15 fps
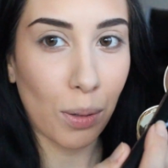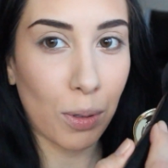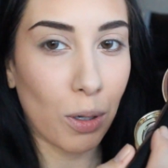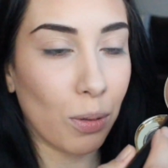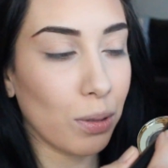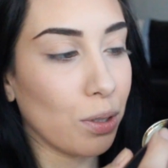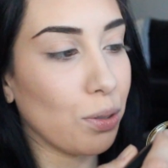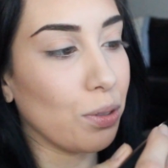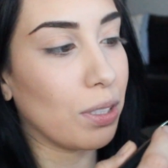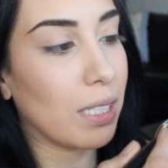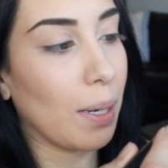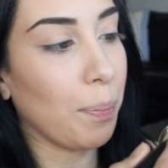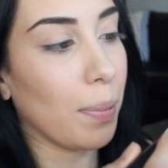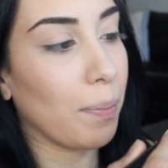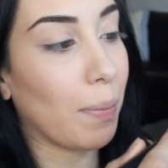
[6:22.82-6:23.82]
So I'm going to
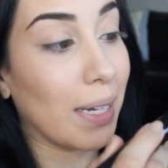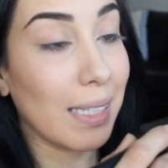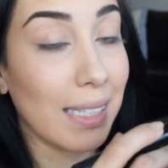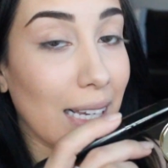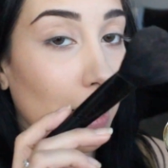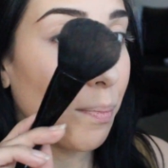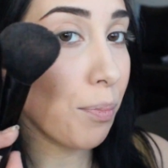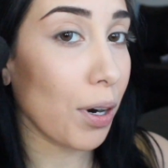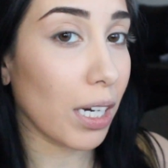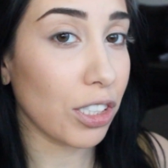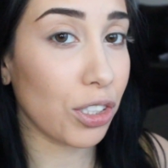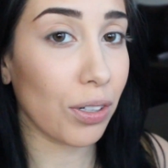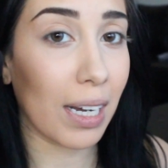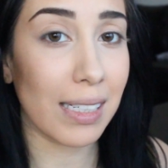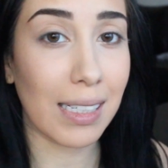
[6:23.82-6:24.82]
dip my same
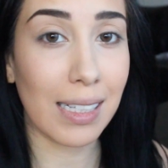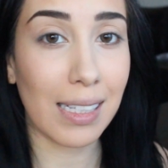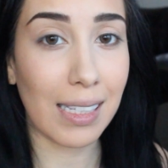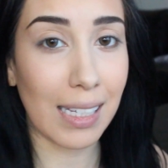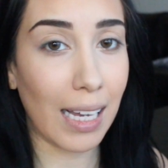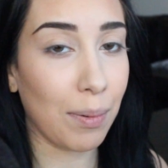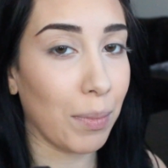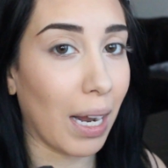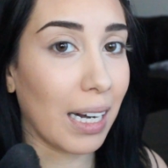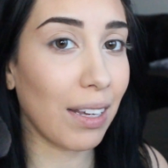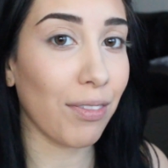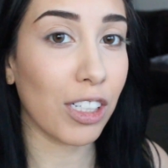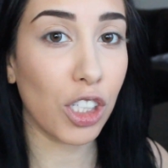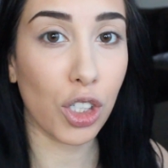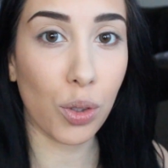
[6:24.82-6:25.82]
brush. You guys can see I'm not
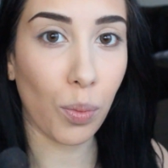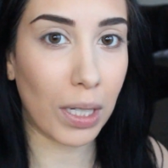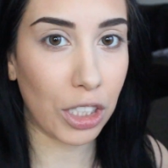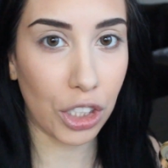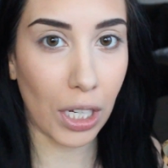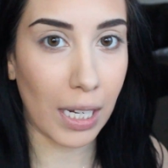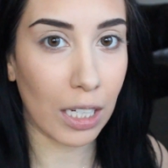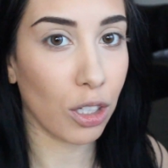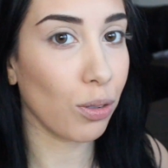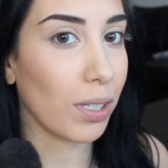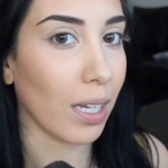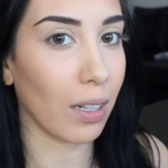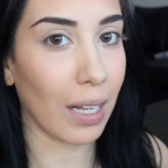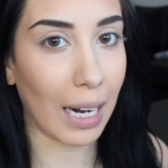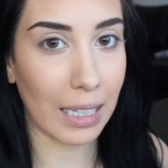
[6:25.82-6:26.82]
even switching,
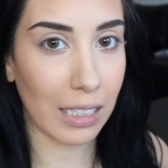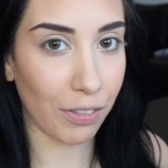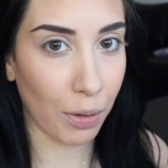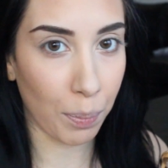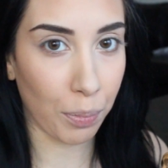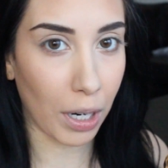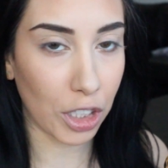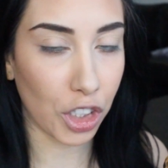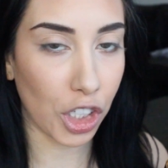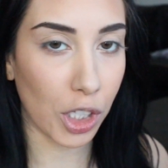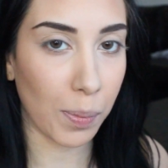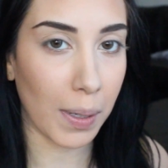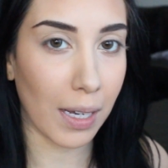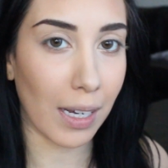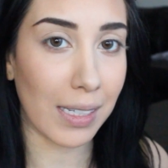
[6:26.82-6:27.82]
using a lot of different
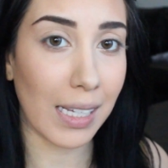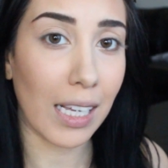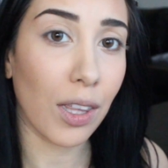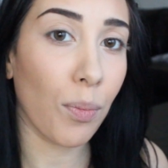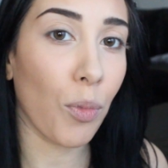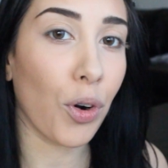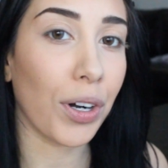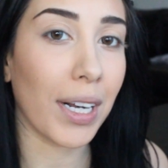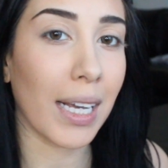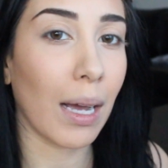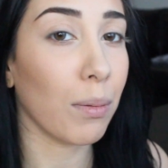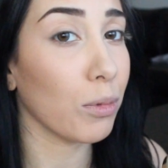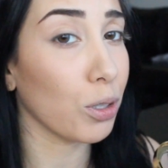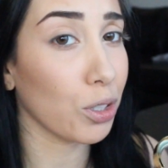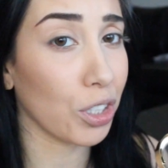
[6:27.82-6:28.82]
brushes because in the morning
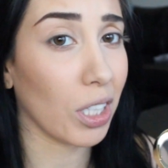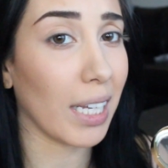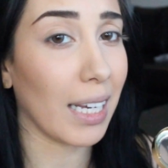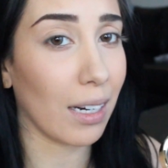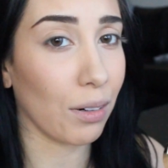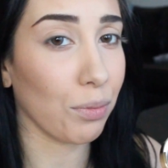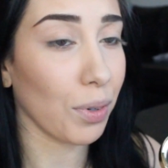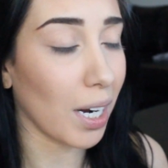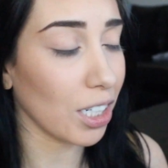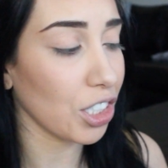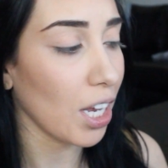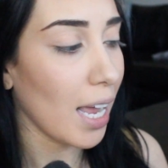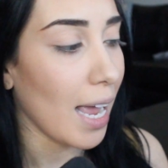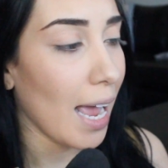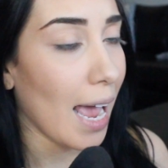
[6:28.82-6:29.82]
I'm usually in a rush
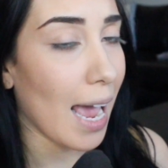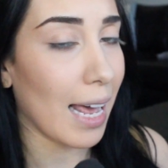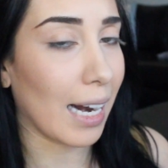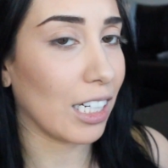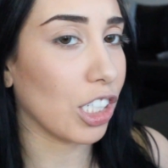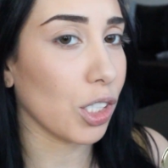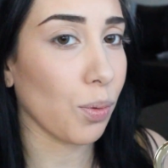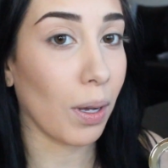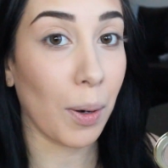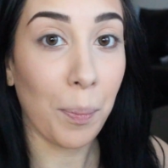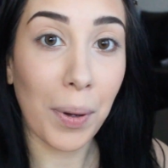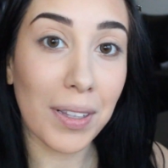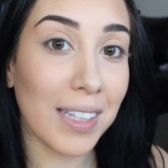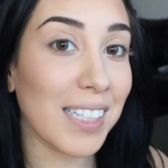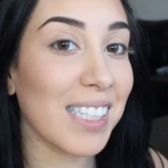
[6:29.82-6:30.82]
and I just want
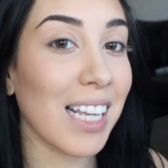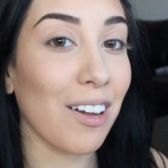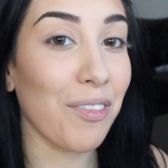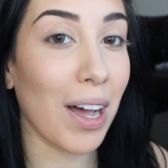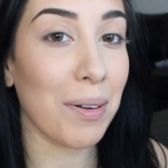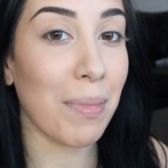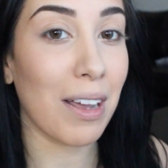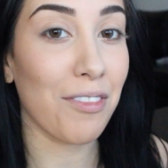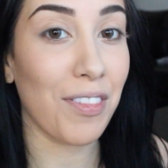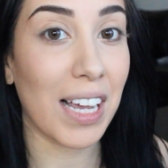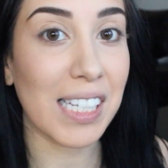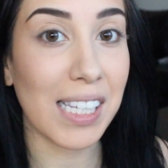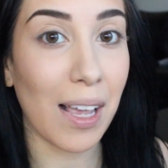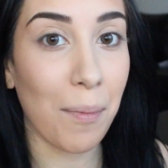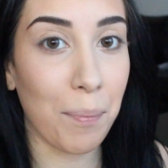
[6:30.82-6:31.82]
to put this stuff on my
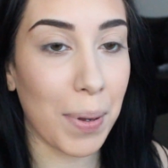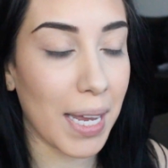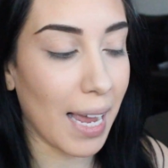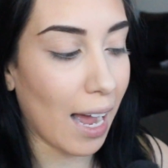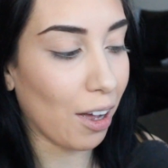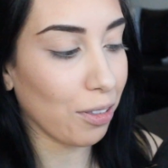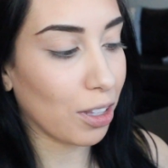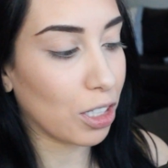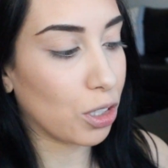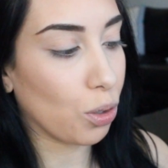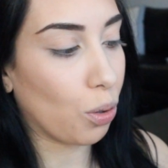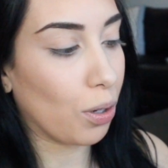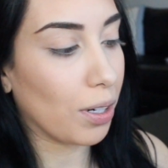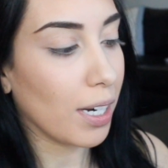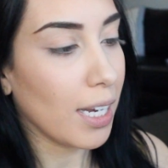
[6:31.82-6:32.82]
face and be out the
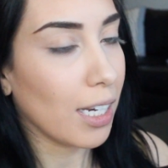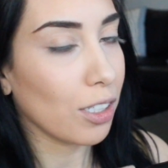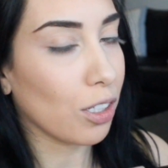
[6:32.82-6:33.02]
door.